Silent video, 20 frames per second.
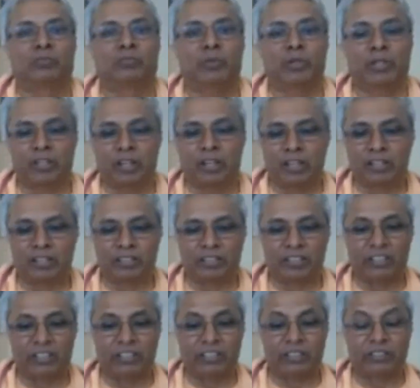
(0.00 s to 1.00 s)
because
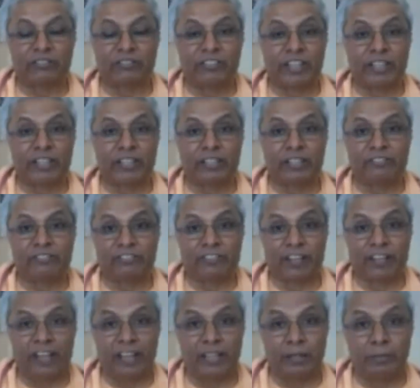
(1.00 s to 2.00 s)
it is
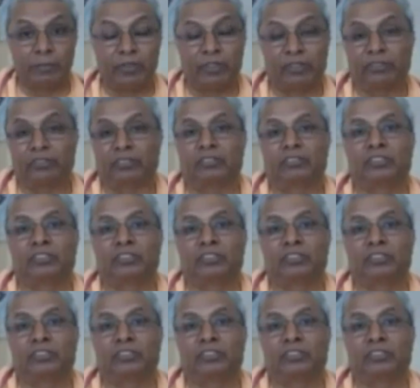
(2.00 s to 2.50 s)
verifiable.